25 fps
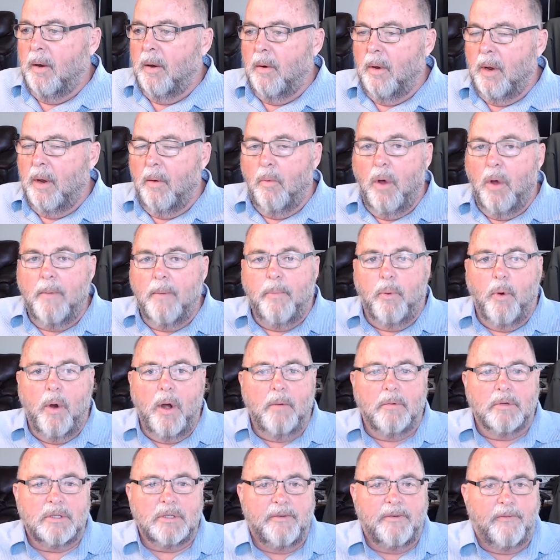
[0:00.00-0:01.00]
one point
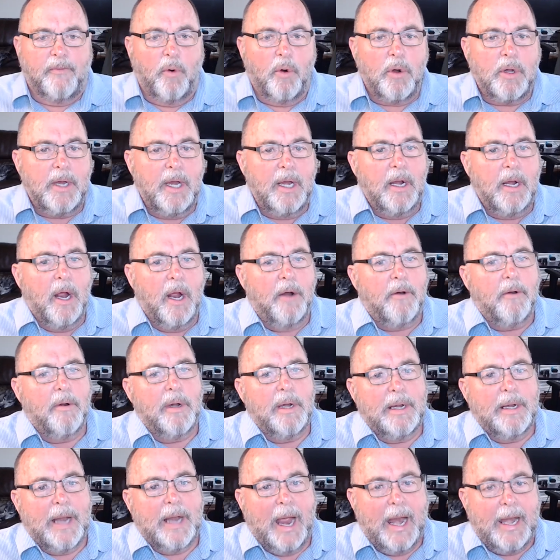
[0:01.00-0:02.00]
it was
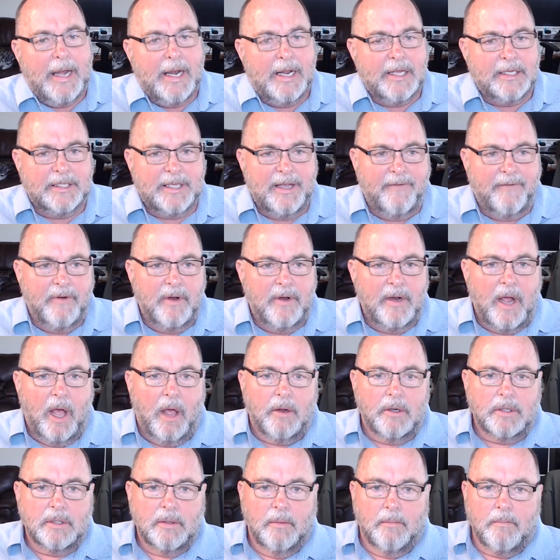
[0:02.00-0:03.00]

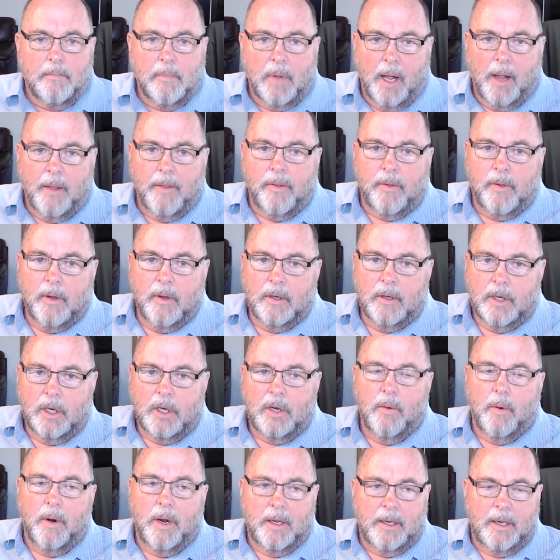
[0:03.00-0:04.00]
$1,497 a month to
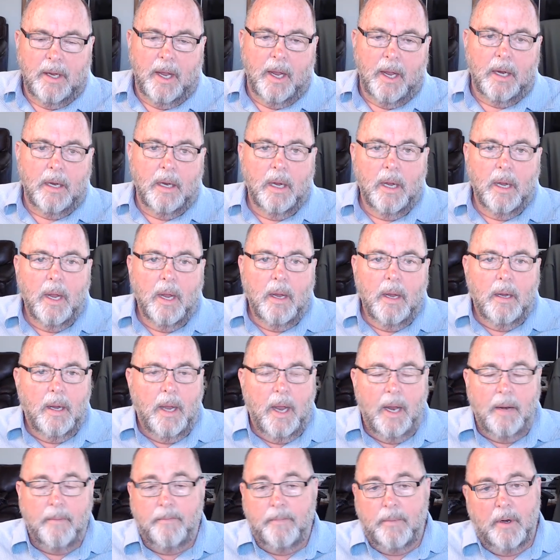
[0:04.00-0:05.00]
do what it did,
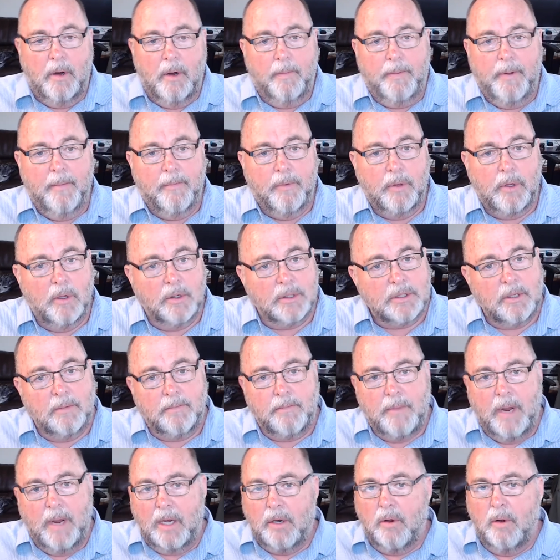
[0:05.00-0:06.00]
and people used it,
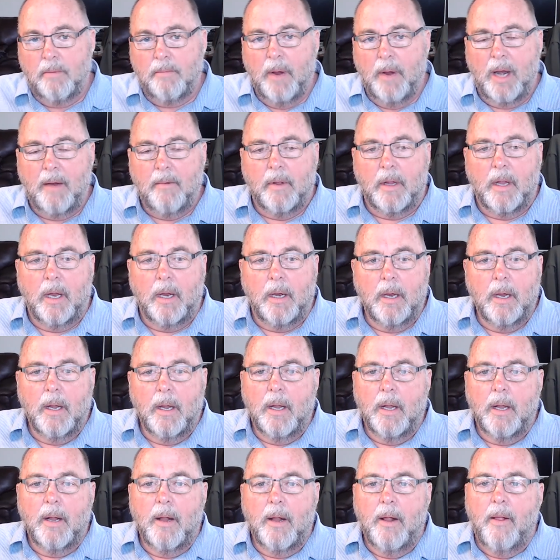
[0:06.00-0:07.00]
made good money with it.
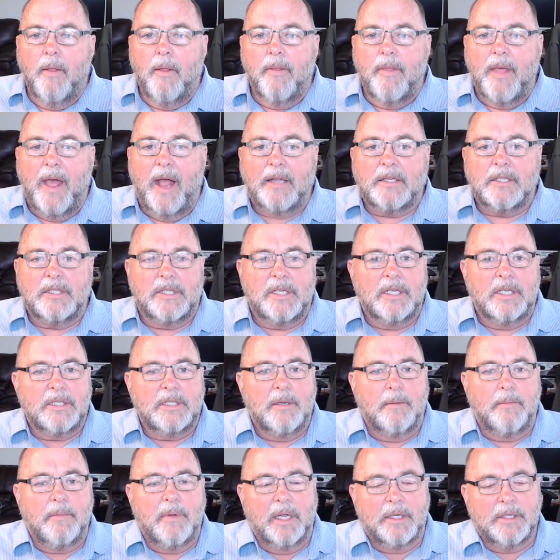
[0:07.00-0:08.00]
That
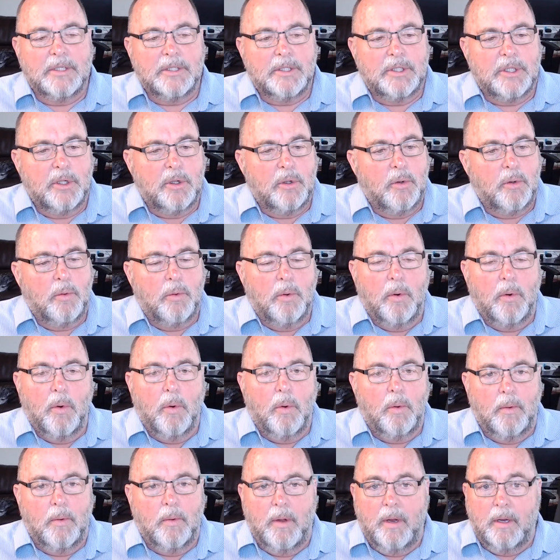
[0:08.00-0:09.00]
system doesn't do,
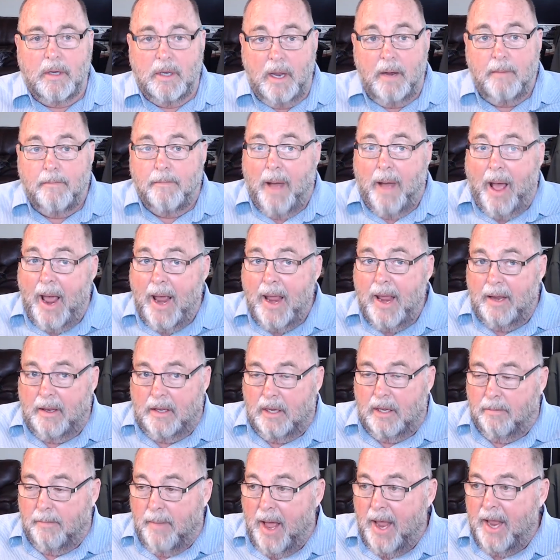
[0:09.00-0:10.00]
to
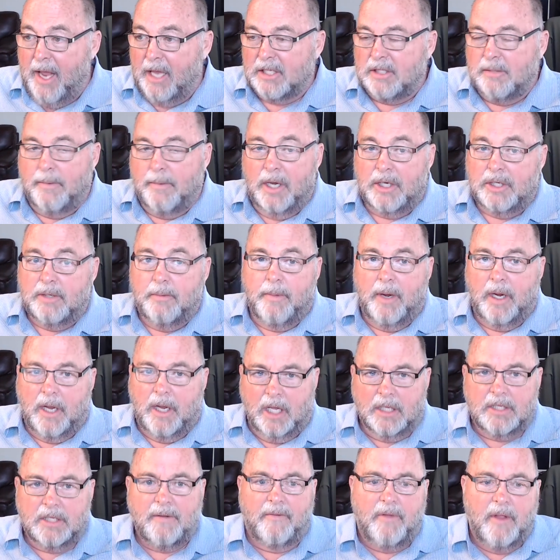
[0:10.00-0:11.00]
my estimation,
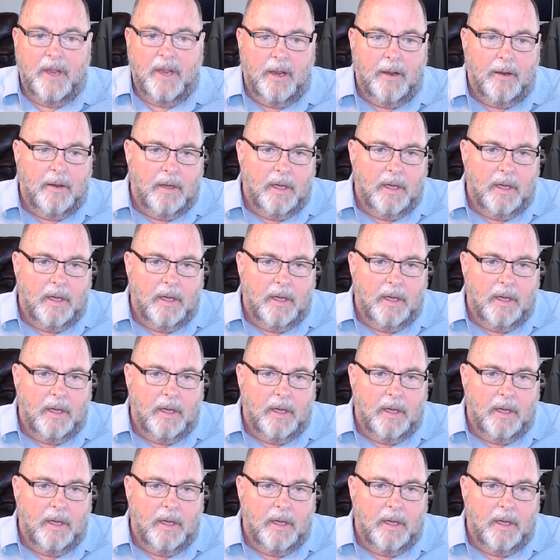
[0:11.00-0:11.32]
because of the